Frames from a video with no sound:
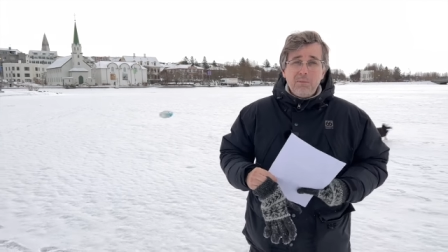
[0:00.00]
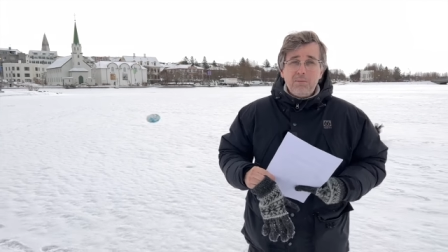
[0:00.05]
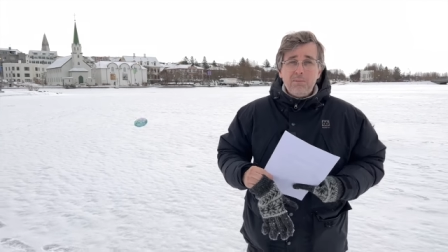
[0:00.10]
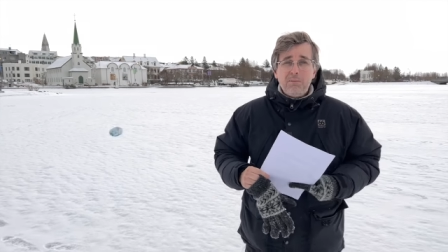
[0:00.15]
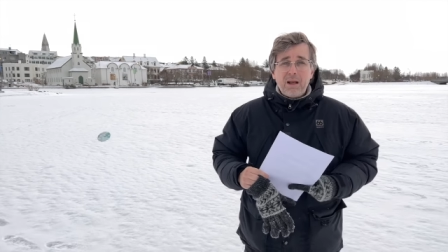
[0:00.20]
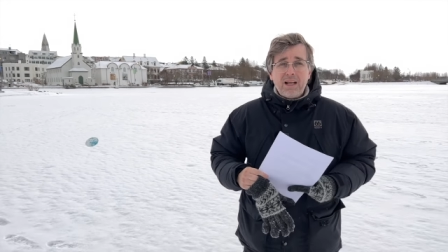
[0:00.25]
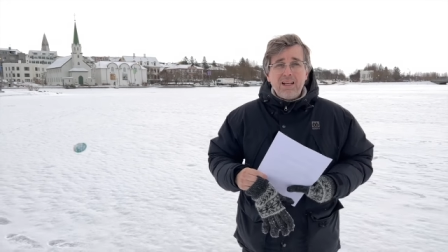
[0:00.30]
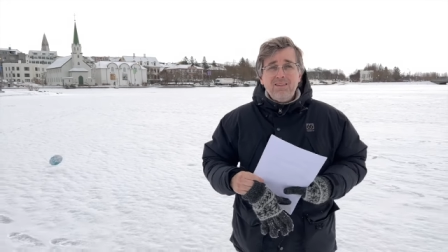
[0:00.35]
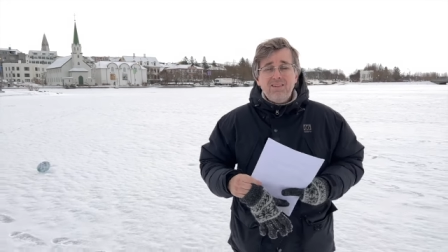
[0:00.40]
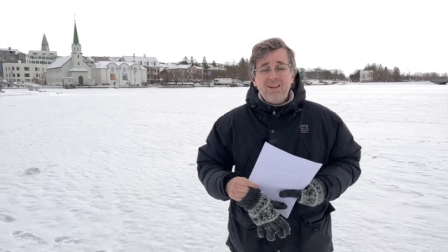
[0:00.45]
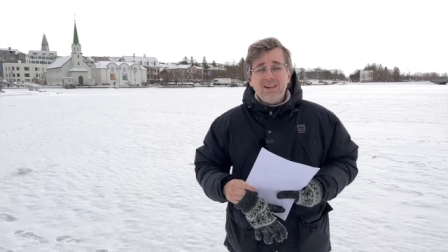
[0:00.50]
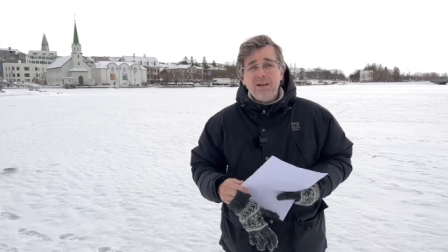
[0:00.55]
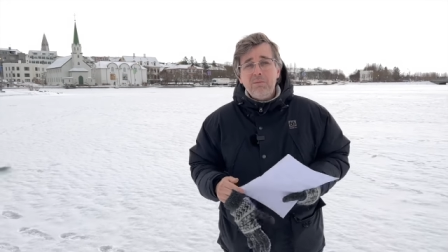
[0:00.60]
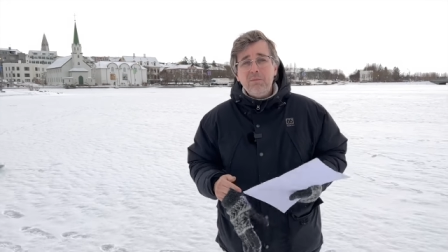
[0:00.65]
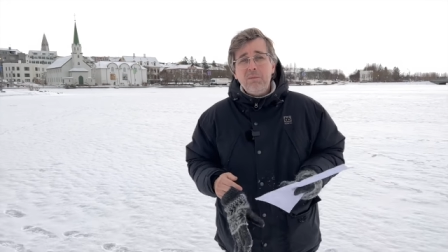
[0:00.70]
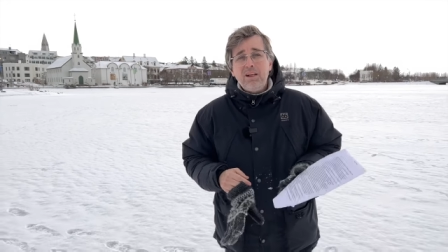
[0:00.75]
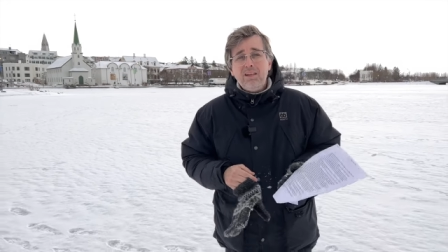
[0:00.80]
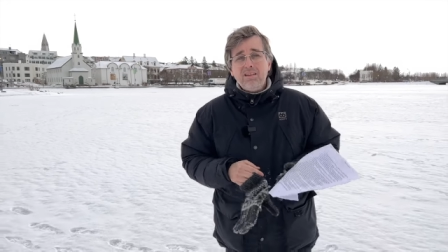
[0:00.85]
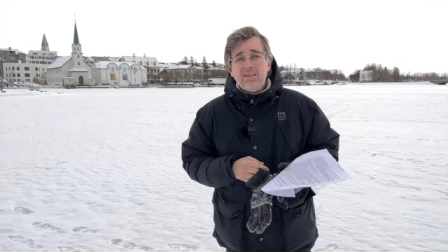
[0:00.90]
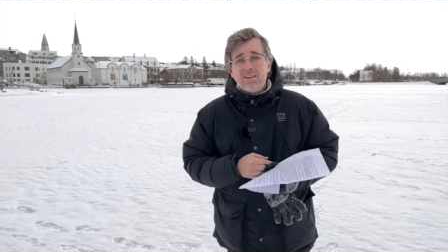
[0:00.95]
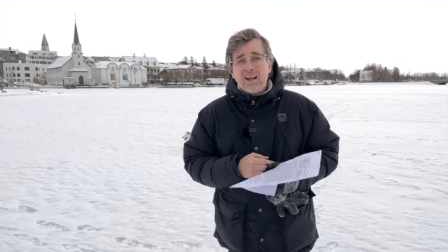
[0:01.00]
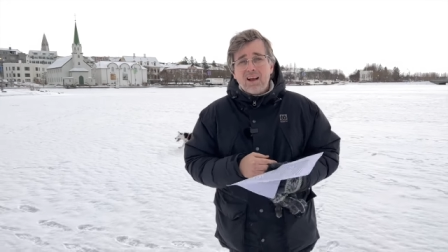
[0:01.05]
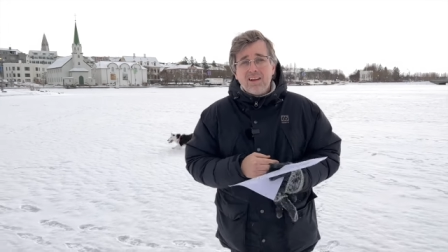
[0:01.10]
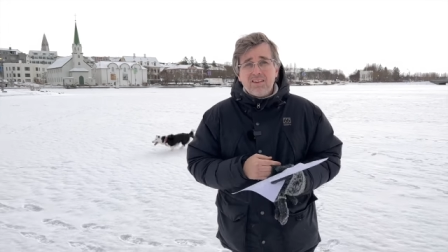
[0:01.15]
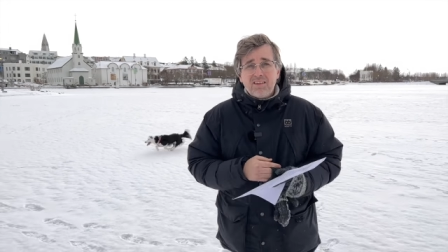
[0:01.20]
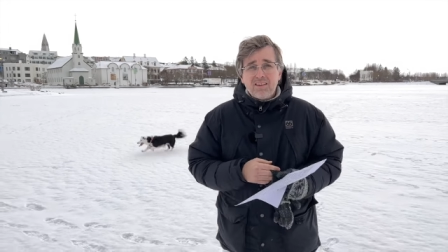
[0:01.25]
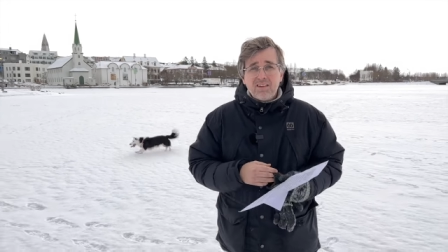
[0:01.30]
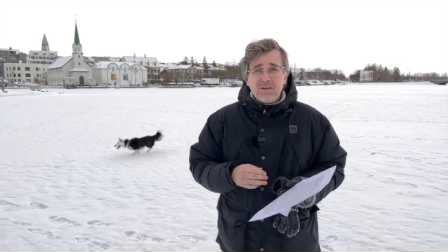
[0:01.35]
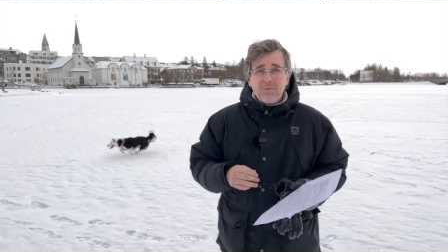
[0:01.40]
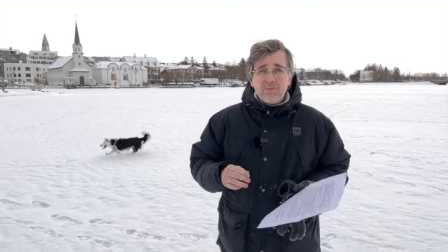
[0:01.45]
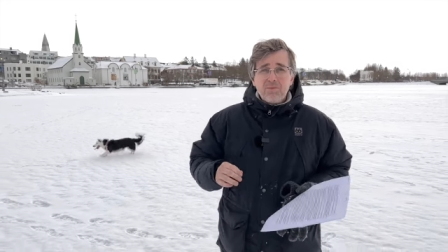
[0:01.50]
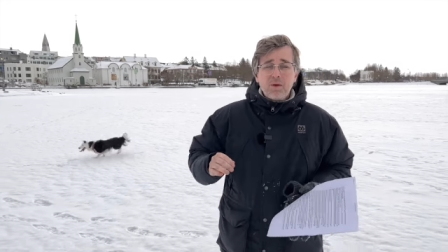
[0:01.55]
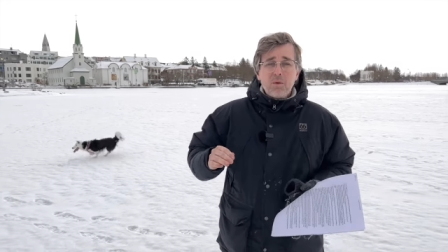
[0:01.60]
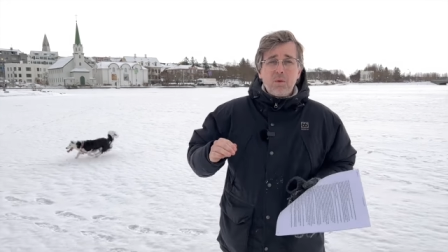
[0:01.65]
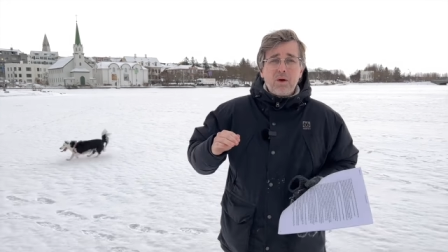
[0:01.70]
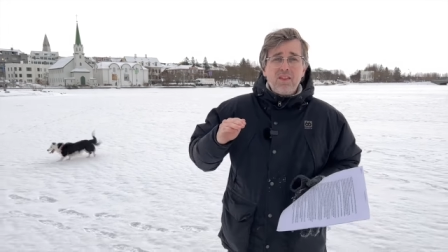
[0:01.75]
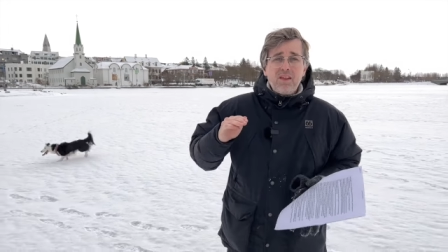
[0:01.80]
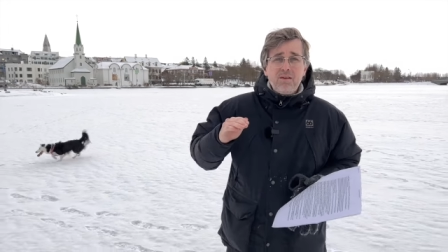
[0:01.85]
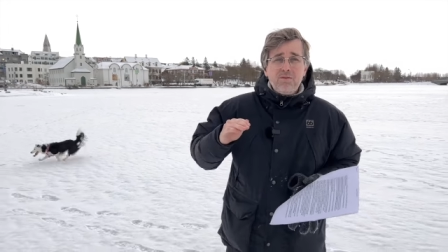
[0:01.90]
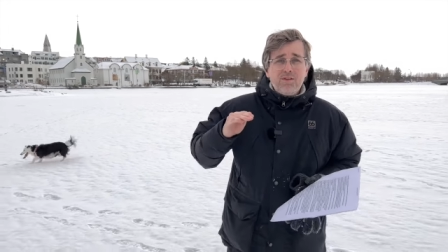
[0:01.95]
basically means that uh,
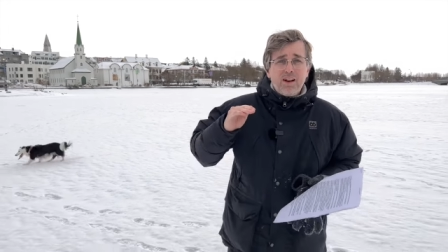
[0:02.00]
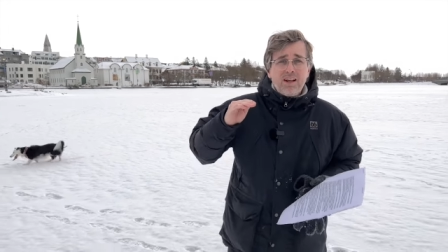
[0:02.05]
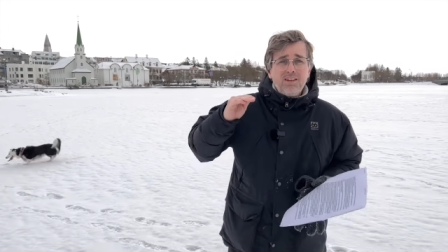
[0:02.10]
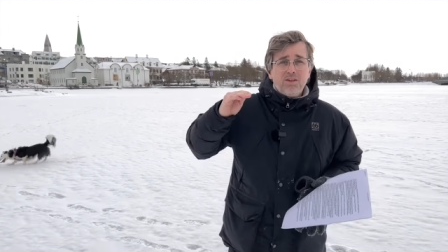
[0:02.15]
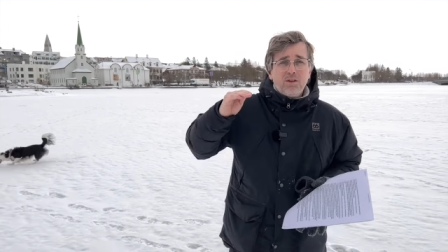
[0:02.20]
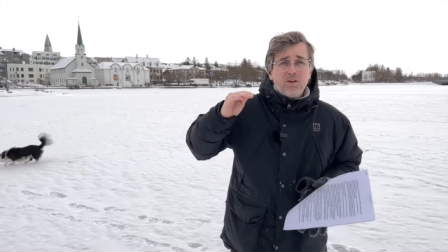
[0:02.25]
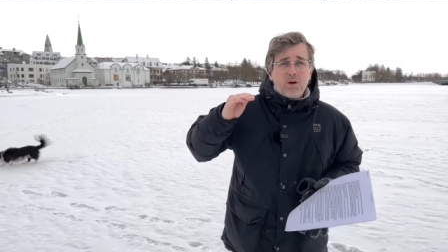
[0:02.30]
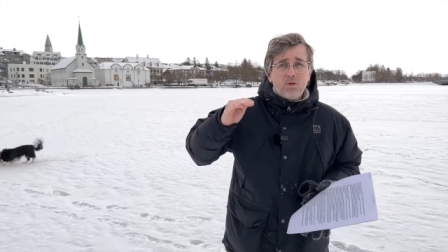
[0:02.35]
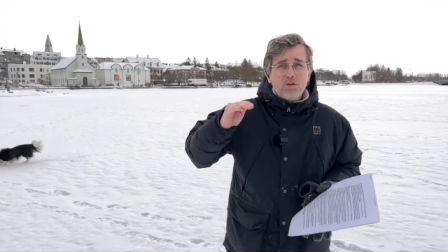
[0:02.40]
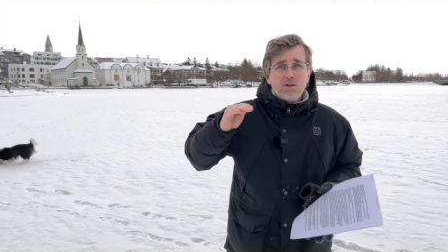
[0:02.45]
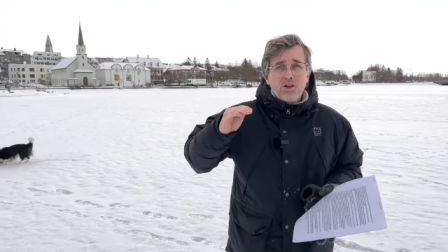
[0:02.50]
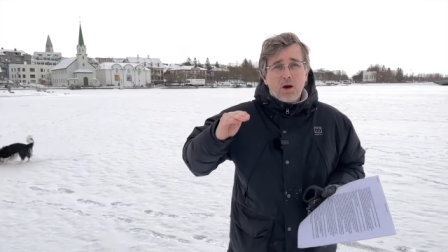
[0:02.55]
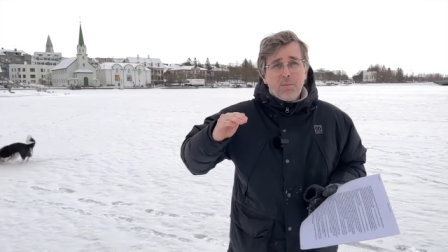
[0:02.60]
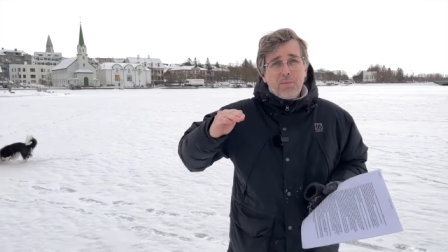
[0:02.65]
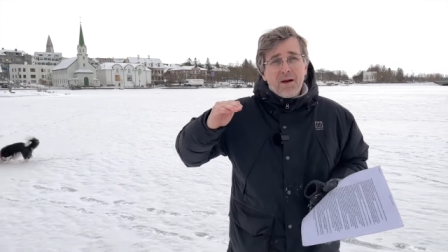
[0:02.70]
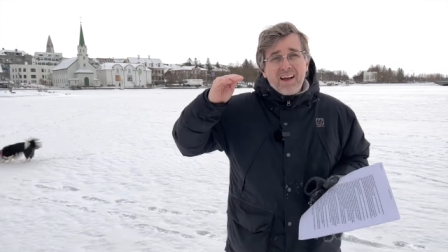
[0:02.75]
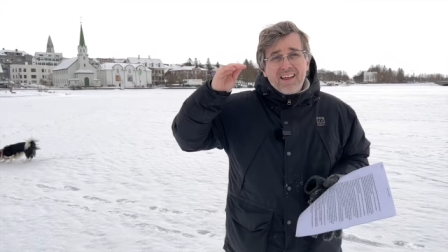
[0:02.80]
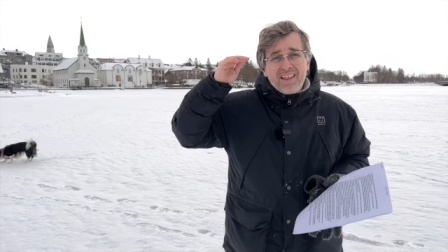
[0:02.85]
when the inflation goes up,